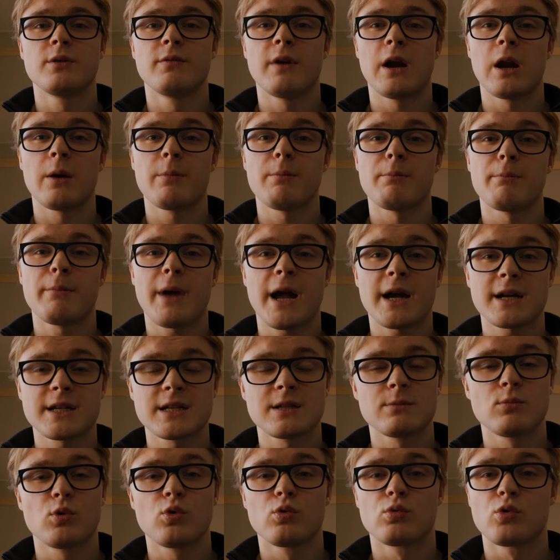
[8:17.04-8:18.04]
develop
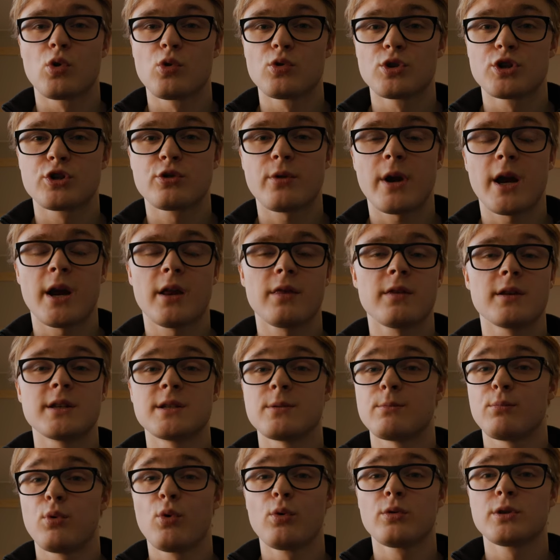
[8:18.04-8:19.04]
maximal raw strength,
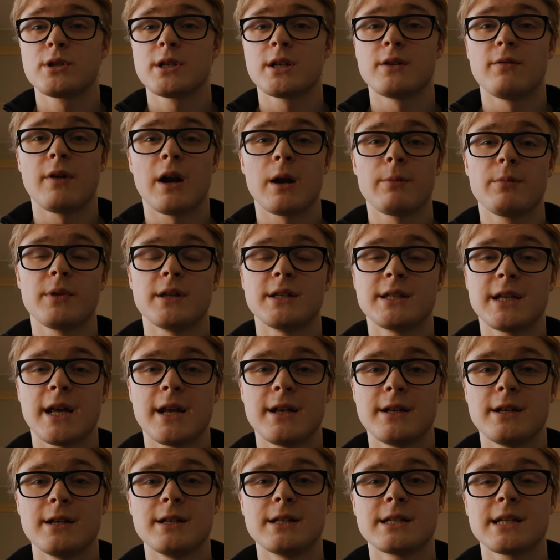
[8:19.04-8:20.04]
it's important to develop the
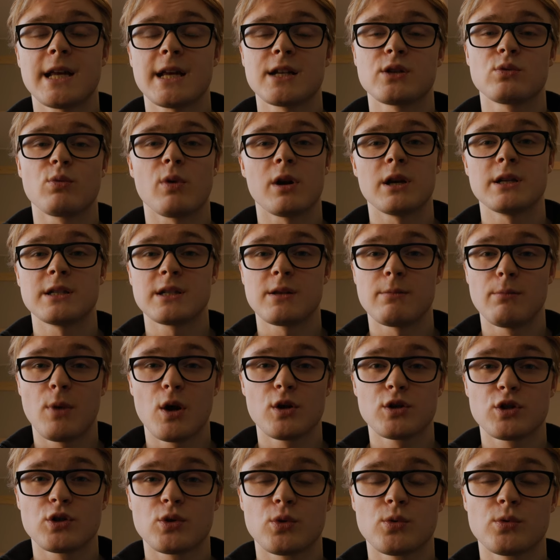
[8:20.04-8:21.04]
tendons as well as the
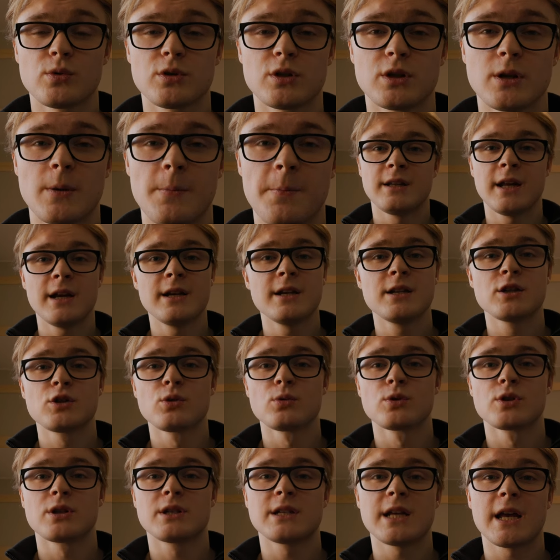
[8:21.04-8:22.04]
muscles.
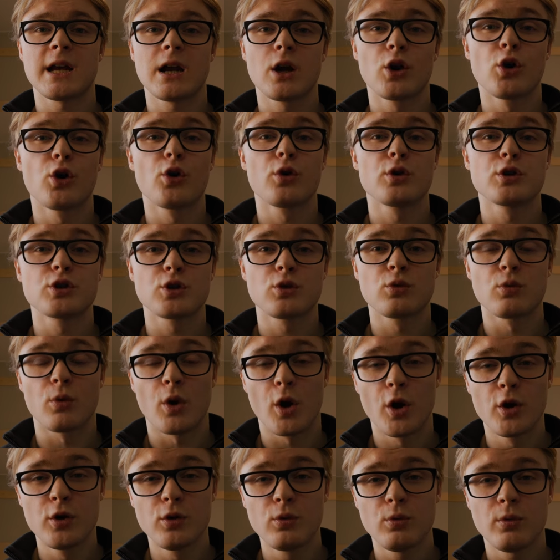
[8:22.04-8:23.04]
Tendons also take longer to
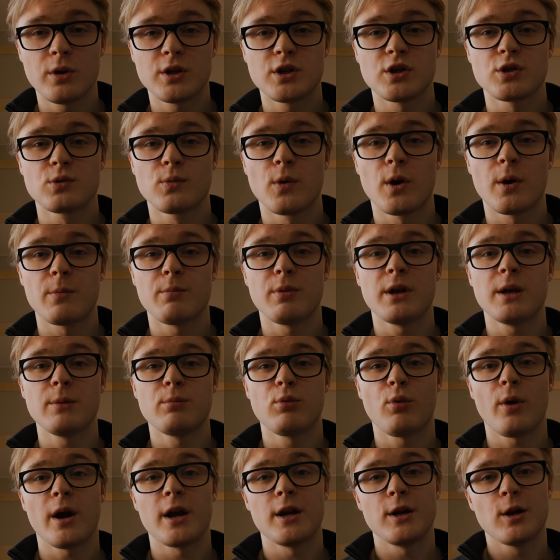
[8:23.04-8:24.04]
grow, which is why
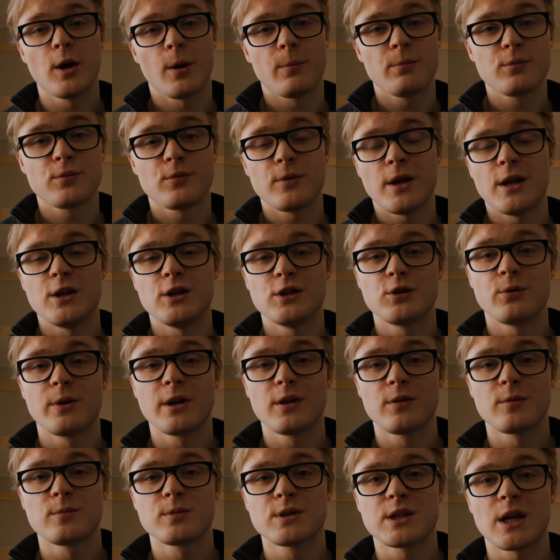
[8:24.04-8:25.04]
people end up
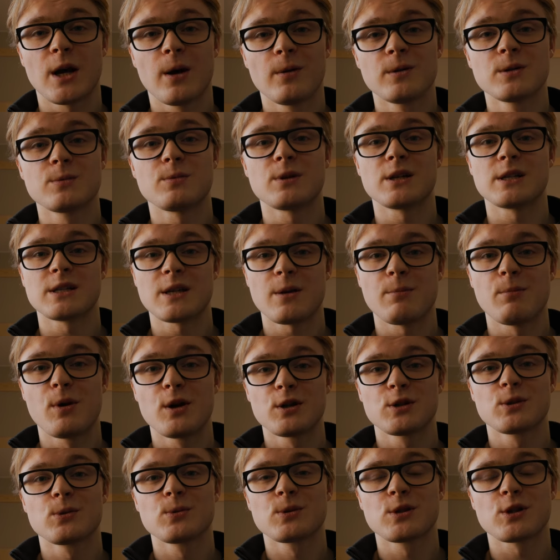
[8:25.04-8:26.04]
injuring themselves, because their
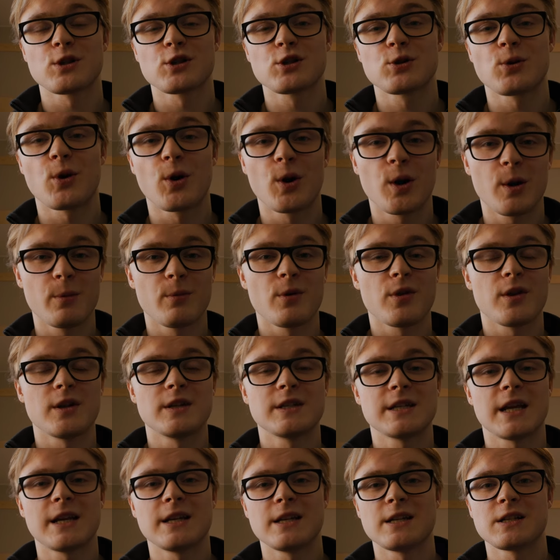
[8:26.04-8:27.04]
muscles are stronger but the
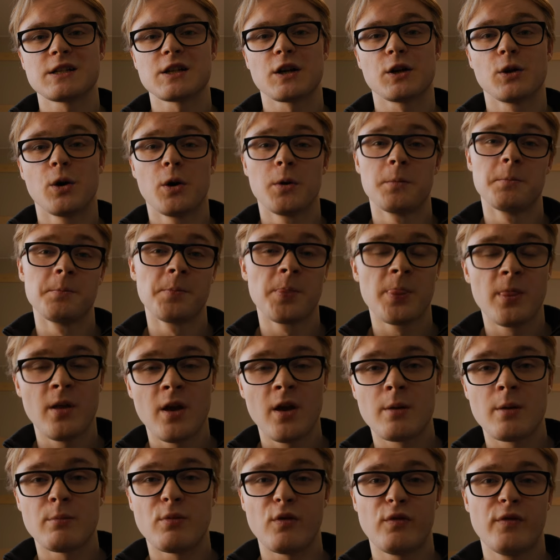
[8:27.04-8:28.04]
tendons are not.
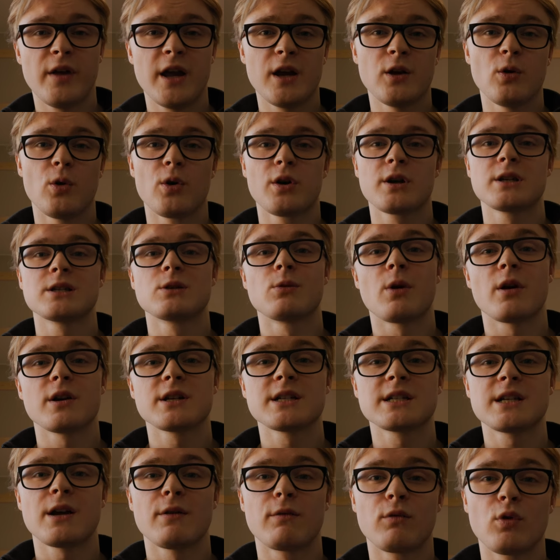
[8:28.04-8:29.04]
But fear not, because there are
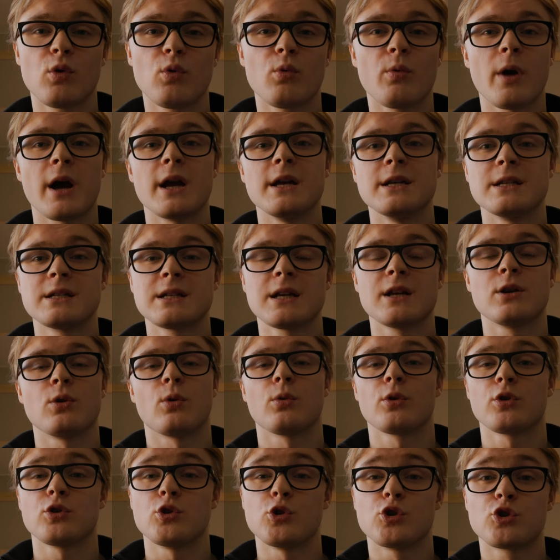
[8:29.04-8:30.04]
several ways in
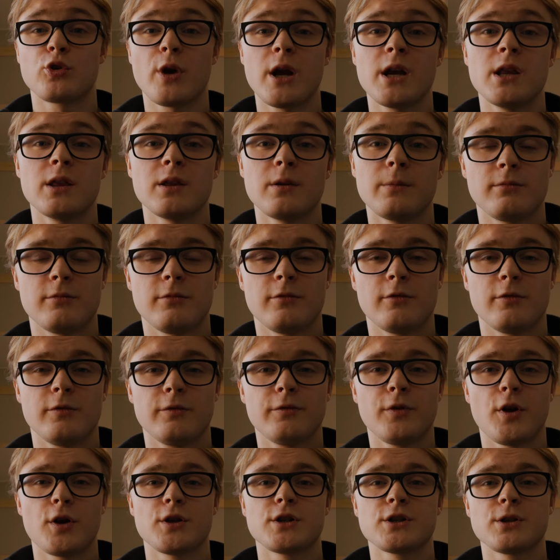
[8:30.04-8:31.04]
order to train them.
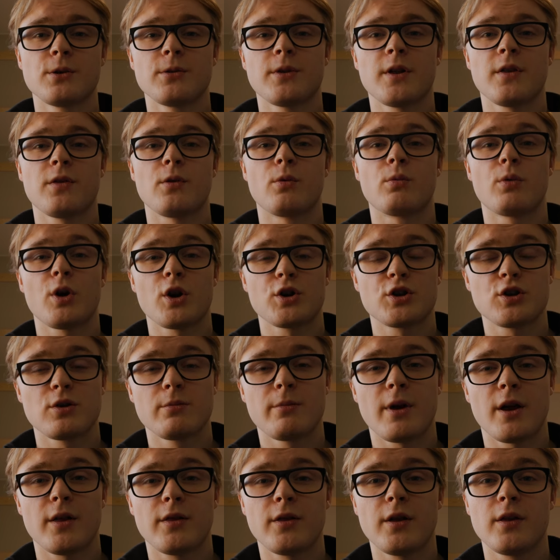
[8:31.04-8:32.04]
First, note that the
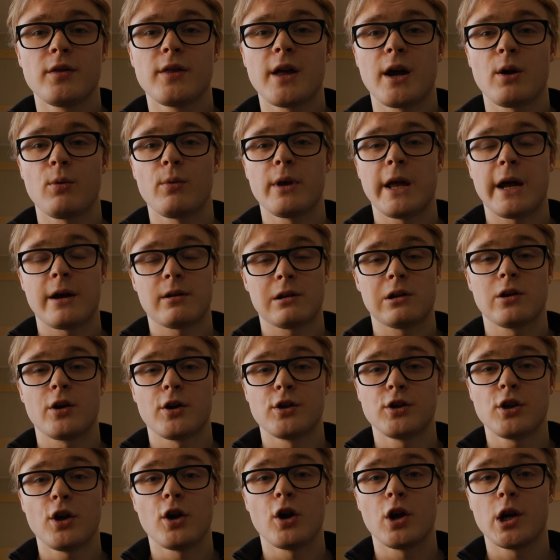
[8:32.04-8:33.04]
Russian method that we
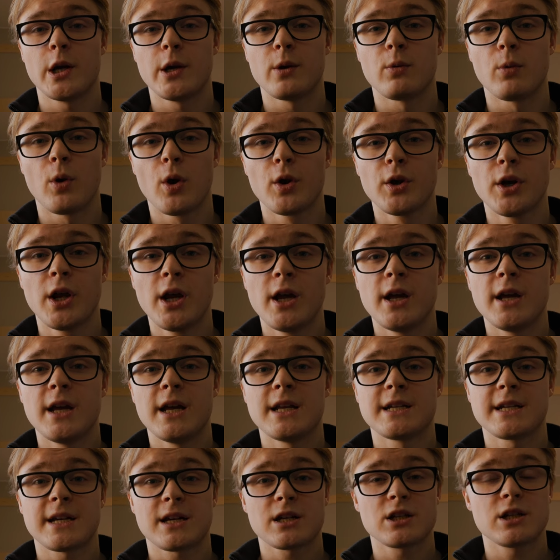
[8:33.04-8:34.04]
outlined earlier on
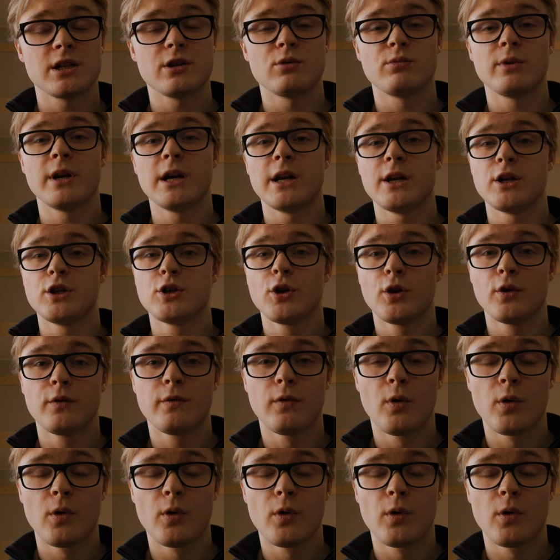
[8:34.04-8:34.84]
is actually really good